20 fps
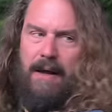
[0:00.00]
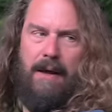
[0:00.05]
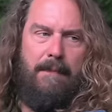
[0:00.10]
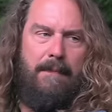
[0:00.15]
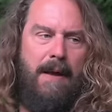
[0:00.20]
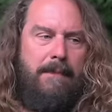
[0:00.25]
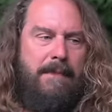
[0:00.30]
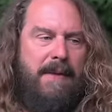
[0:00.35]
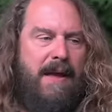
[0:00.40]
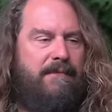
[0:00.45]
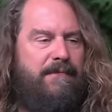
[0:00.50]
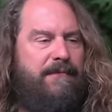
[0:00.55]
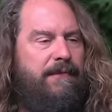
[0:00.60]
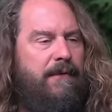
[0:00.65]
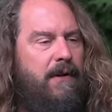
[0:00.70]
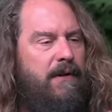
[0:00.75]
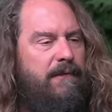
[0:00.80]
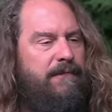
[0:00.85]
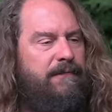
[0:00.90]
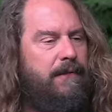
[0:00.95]
on my
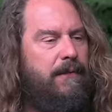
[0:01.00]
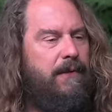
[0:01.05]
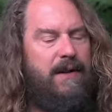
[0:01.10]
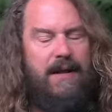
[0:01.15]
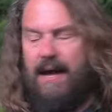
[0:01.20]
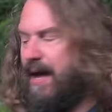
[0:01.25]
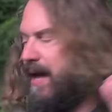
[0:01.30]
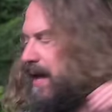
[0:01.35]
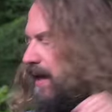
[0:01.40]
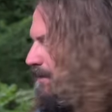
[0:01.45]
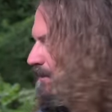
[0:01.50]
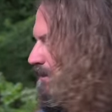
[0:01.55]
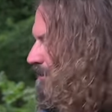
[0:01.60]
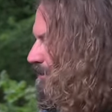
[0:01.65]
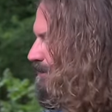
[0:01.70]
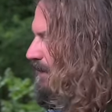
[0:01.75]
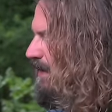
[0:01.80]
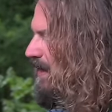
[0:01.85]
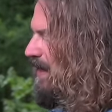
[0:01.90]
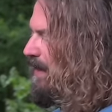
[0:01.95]
Manfrotto fluid head,
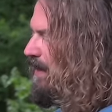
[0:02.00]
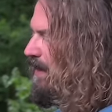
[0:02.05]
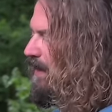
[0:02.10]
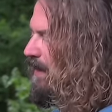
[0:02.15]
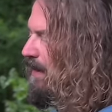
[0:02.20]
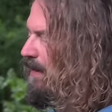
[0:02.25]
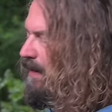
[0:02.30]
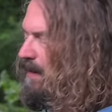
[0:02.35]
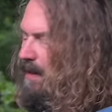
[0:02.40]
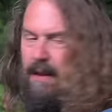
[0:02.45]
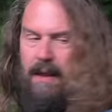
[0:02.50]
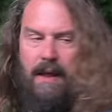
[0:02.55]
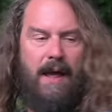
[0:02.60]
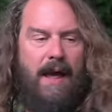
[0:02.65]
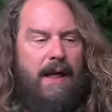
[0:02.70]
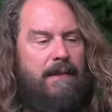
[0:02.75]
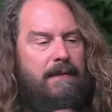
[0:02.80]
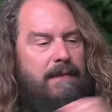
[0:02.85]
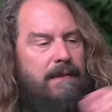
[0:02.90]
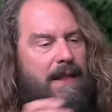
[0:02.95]

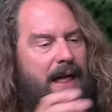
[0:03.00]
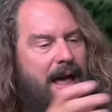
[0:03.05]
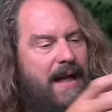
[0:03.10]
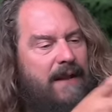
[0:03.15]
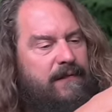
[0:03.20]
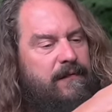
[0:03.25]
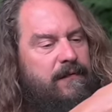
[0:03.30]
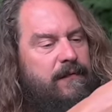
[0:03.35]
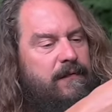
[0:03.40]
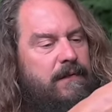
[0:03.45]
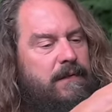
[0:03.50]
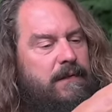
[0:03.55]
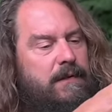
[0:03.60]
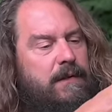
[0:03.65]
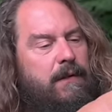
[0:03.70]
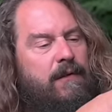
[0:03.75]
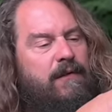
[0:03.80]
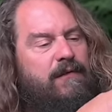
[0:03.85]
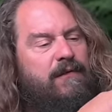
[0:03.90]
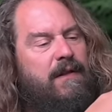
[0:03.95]
and let's
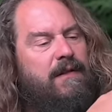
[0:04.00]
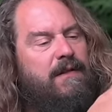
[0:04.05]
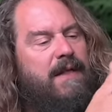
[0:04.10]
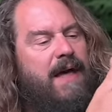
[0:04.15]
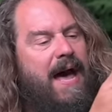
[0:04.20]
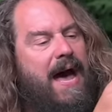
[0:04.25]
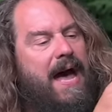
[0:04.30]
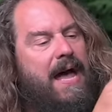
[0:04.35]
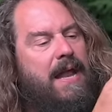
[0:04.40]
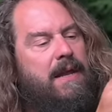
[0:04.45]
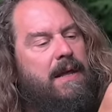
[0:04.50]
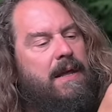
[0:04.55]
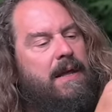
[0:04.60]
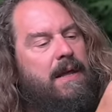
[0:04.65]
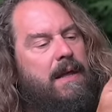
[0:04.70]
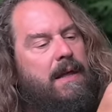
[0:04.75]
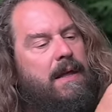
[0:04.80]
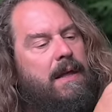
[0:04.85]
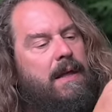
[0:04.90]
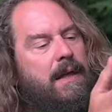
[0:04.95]
loosen that
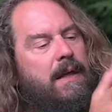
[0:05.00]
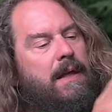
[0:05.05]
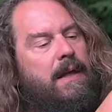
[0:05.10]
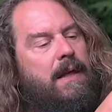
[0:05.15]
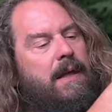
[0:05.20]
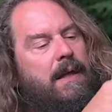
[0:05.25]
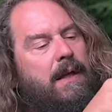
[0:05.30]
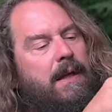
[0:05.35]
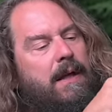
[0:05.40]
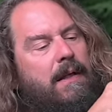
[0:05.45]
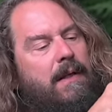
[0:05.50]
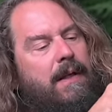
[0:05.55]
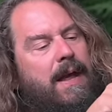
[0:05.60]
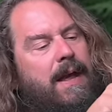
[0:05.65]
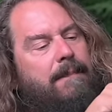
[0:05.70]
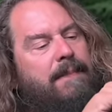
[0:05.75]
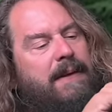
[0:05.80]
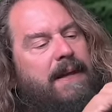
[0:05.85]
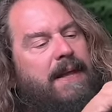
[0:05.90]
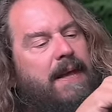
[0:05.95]

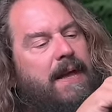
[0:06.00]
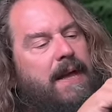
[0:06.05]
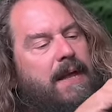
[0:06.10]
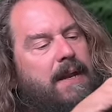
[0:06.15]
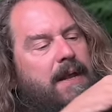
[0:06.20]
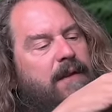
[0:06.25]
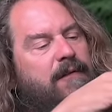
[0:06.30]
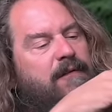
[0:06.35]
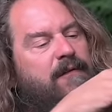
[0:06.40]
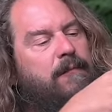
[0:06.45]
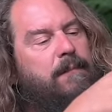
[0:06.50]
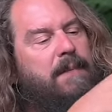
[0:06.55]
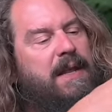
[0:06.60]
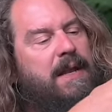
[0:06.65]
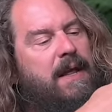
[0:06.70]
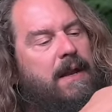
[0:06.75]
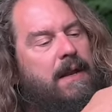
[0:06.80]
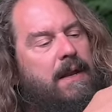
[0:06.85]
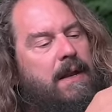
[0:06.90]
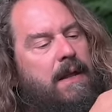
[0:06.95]
clamp again and
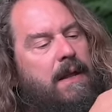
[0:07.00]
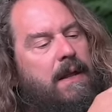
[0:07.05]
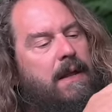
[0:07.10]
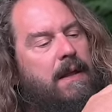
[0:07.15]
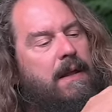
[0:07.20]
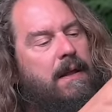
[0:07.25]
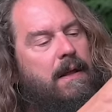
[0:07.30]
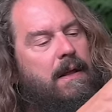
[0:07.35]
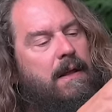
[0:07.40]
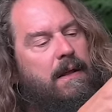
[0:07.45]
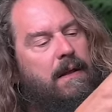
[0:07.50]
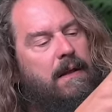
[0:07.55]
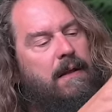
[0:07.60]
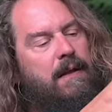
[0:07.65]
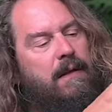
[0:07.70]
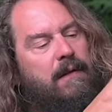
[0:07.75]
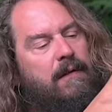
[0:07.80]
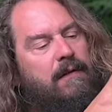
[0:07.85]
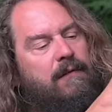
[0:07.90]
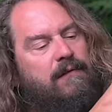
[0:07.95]
spin it
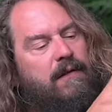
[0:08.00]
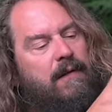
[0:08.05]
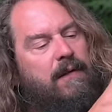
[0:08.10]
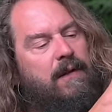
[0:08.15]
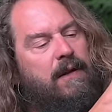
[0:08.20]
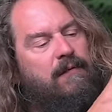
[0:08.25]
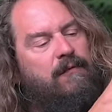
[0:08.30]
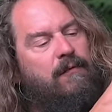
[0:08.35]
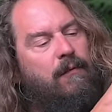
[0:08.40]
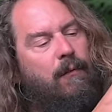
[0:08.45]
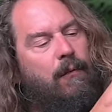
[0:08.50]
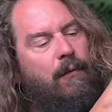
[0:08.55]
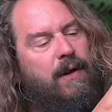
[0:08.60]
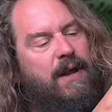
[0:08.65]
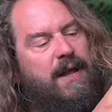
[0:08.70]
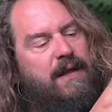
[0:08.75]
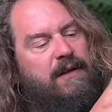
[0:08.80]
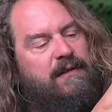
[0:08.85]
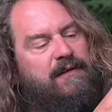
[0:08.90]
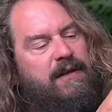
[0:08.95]
so that it's
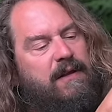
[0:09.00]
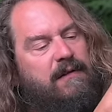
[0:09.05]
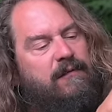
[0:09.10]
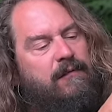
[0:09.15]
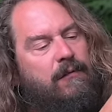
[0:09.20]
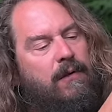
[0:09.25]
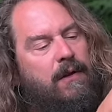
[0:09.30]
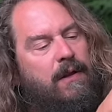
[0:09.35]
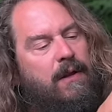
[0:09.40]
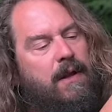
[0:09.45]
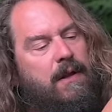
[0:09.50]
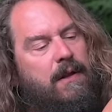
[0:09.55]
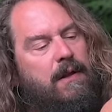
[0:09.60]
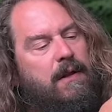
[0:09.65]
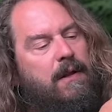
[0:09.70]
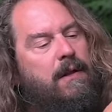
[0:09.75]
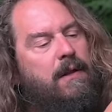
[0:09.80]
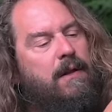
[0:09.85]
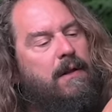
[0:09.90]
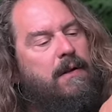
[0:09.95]
oriented sort of
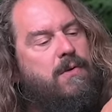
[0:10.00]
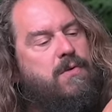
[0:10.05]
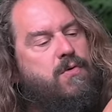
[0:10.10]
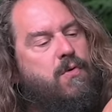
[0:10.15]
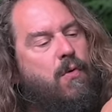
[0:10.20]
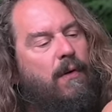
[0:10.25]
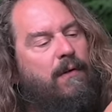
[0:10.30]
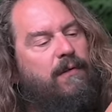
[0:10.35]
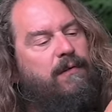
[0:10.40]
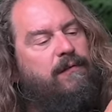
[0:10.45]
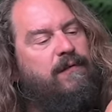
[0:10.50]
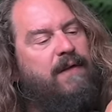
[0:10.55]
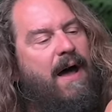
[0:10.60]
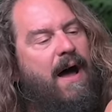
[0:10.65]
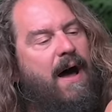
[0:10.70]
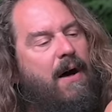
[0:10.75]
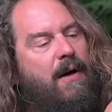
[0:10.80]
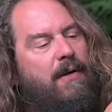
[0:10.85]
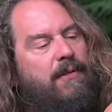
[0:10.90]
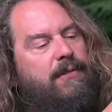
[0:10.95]

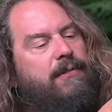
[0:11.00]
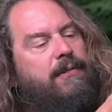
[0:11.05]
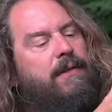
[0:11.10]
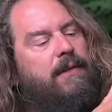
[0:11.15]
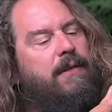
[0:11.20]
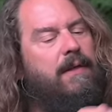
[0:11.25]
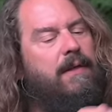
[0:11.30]
north-south.